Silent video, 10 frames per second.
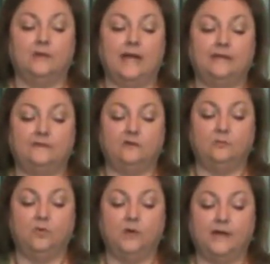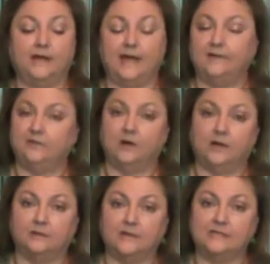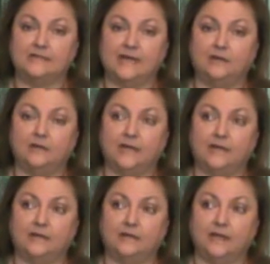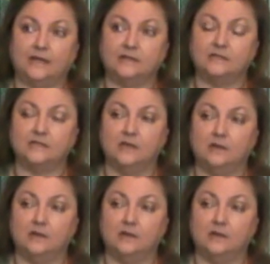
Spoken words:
At this point, I have not, because I look at it as